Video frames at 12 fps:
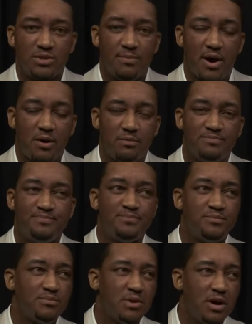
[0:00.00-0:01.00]

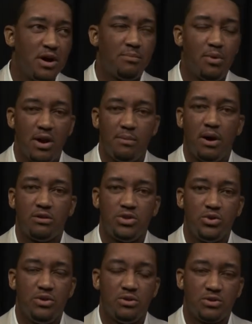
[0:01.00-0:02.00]
probably about
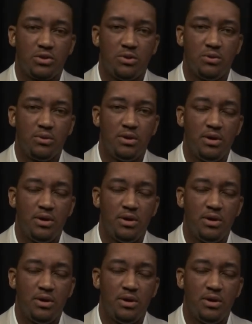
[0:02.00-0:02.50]
2 years old.